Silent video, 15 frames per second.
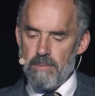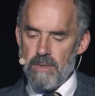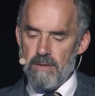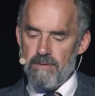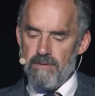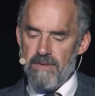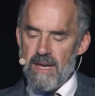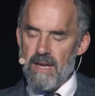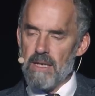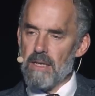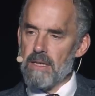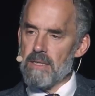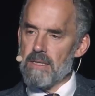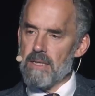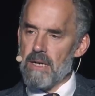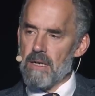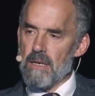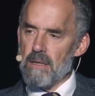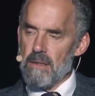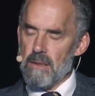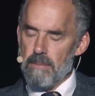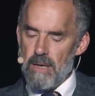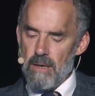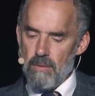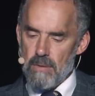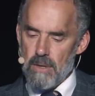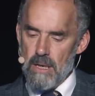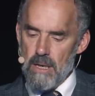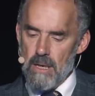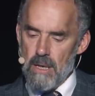be fatally cynical about